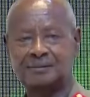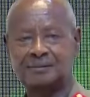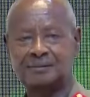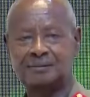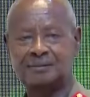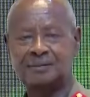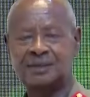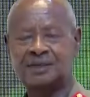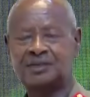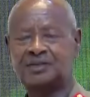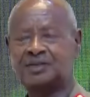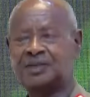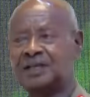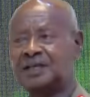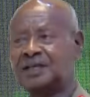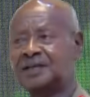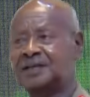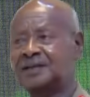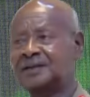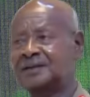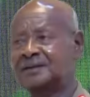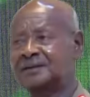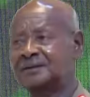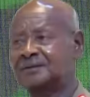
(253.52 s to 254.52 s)
But
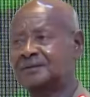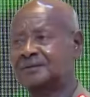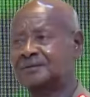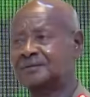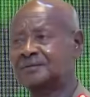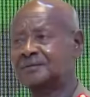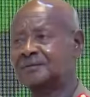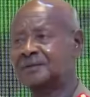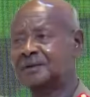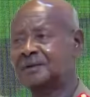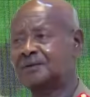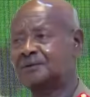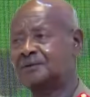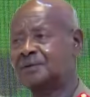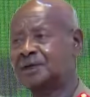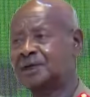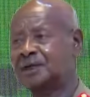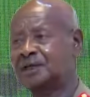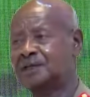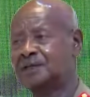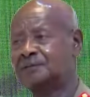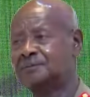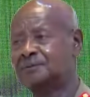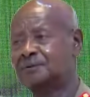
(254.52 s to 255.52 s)
then we
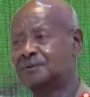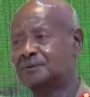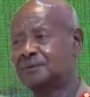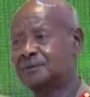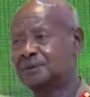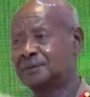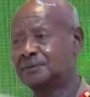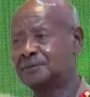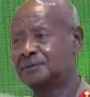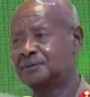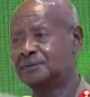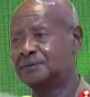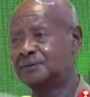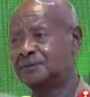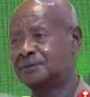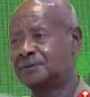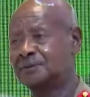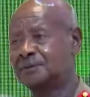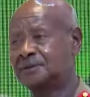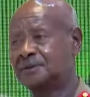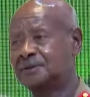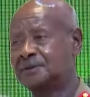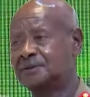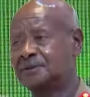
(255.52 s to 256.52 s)
had a problem.
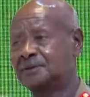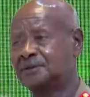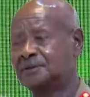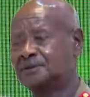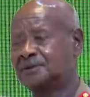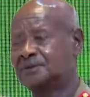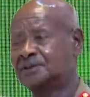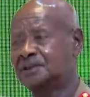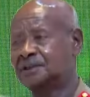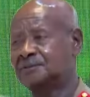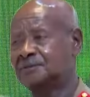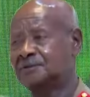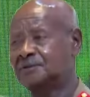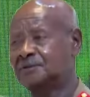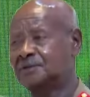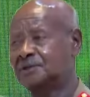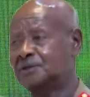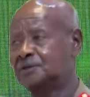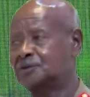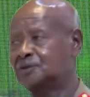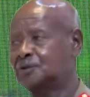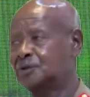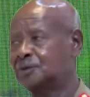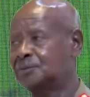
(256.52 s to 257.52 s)
Some of
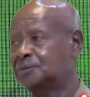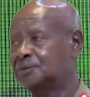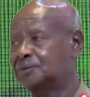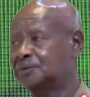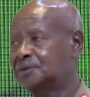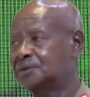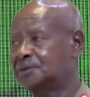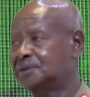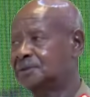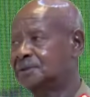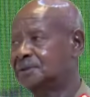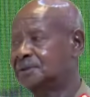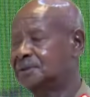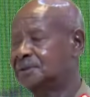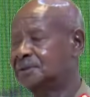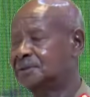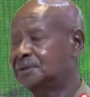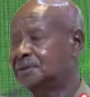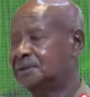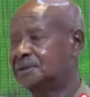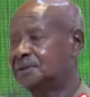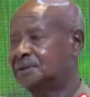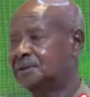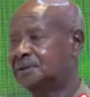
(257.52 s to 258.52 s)
the jobs
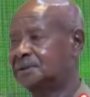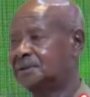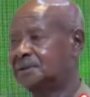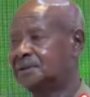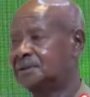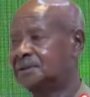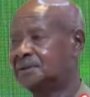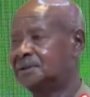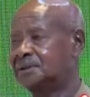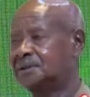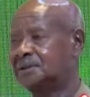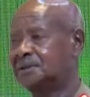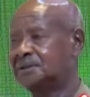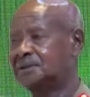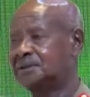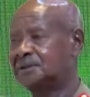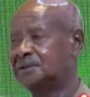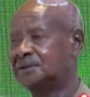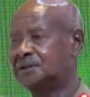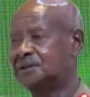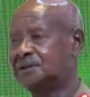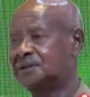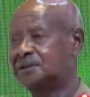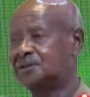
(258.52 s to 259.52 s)

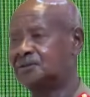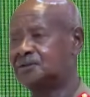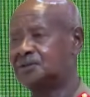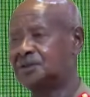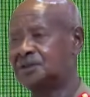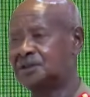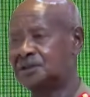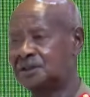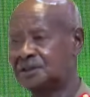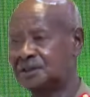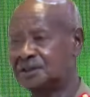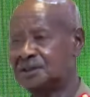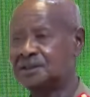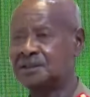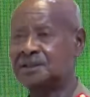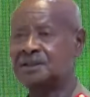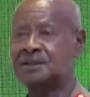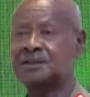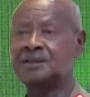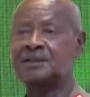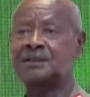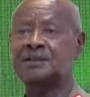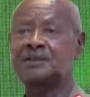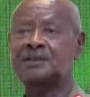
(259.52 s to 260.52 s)
need reading,
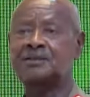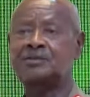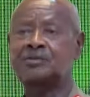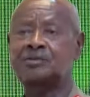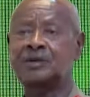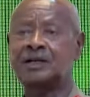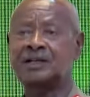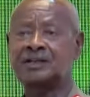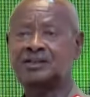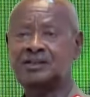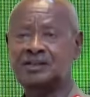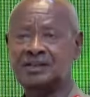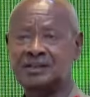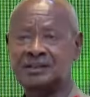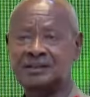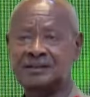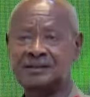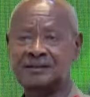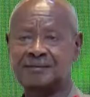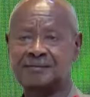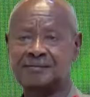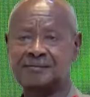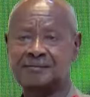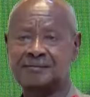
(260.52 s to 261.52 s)
need writing.
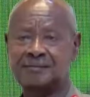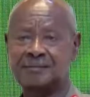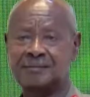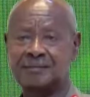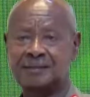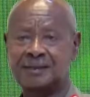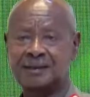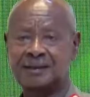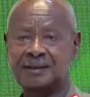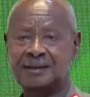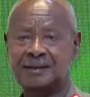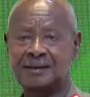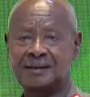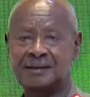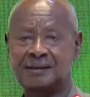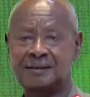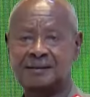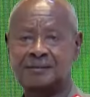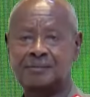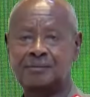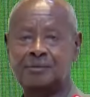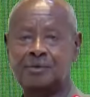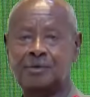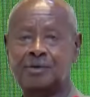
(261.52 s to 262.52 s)

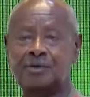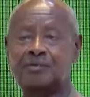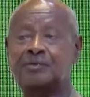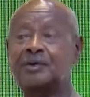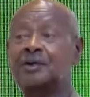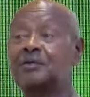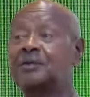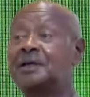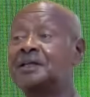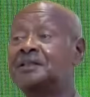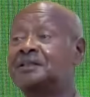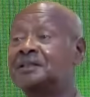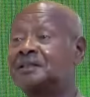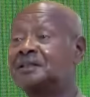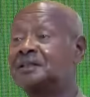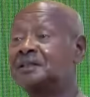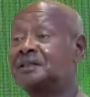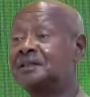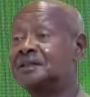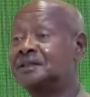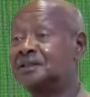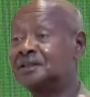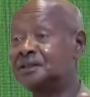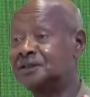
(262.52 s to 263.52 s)
Moreover, writing in
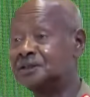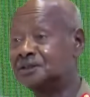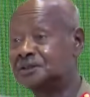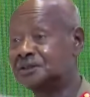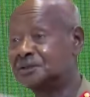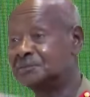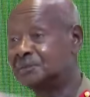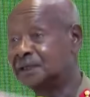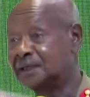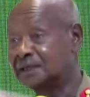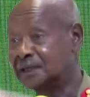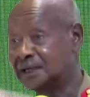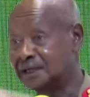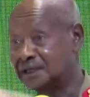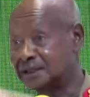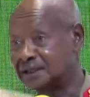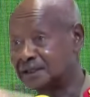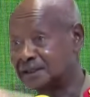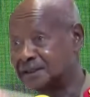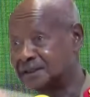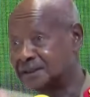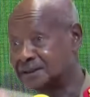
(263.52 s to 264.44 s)
English, Banange.